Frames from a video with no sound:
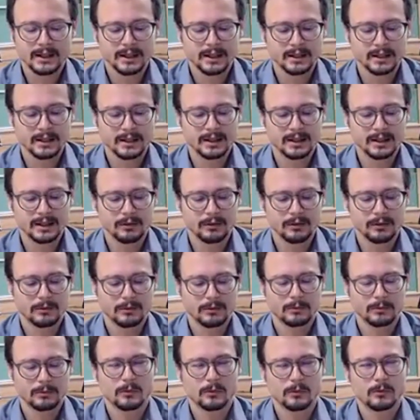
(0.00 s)
And
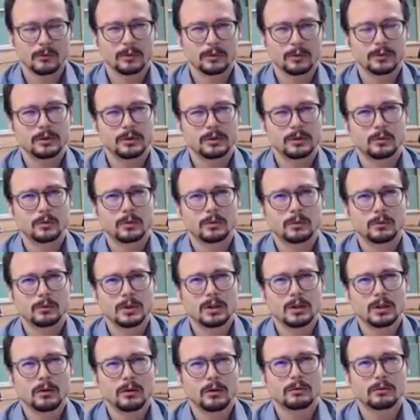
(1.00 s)
now we
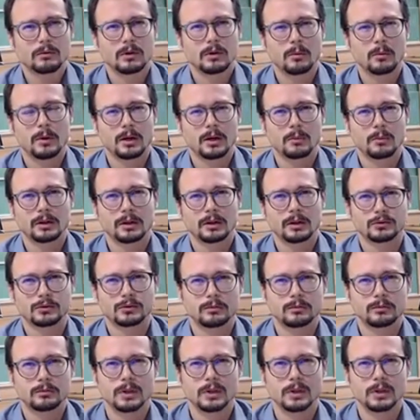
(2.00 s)
know about
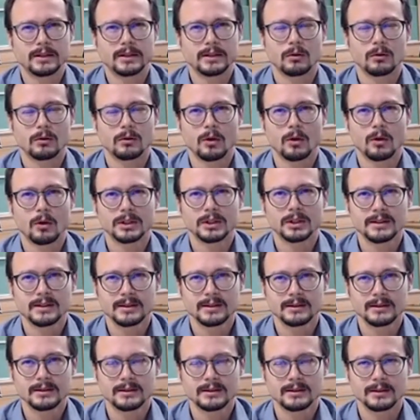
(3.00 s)
ethical
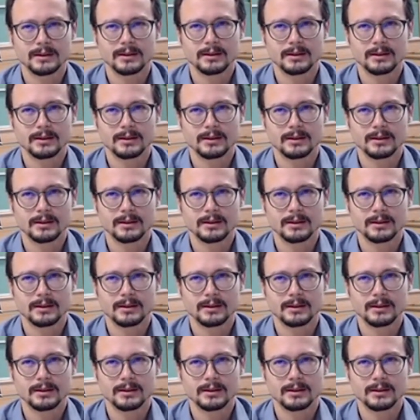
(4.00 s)
competencies